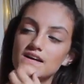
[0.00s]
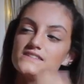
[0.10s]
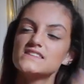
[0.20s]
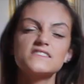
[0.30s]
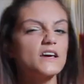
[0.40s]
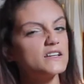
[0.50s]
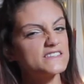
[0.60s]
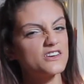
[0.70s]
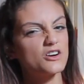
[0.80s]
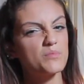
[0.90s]
Is this
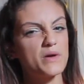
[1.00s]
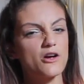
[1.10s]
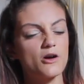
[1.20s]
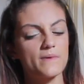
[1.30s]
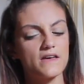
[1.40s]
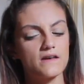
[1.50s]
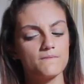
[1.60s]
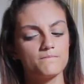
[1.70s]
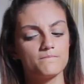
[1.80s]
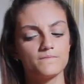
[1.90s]
considered a pyramid?
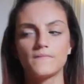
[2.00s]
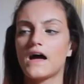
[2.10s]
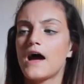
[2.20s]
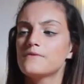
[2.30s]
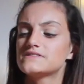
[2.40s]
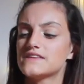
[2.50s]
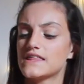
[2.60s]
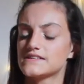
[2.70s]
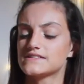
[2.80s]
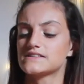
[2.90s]
I would say
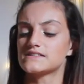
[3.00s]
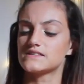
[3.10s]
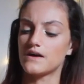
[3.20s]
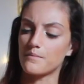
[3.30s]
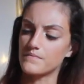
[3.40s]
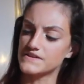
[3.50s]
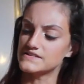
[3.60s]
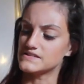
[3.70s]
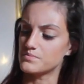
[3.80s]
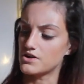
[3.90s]
this
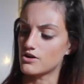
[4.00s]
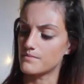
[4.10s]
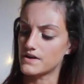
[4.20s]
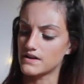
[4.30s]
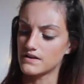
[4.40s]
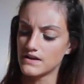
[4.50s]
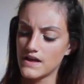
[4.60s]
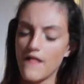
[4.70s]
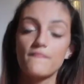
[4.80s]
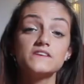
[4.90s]
is a pyramid.
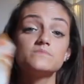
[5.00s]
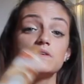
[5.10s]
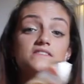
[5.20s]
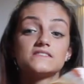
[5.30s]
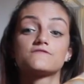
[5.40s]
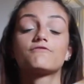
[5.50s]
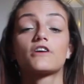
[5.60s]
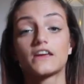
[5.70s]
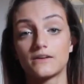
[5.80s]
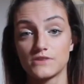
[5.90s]
This piece is
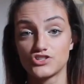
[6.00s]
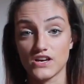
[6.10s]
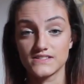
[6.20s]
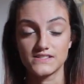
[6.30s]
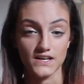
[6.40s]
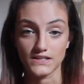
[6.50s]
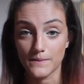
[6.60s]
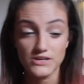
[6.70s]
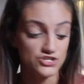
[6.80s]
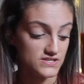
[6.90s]
freaking majestic,
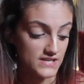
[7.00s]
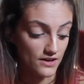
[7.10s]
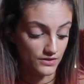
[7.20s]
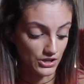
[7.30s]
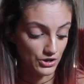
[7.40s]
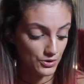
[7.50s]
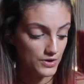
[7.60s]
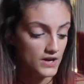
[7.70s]
let me just tell you.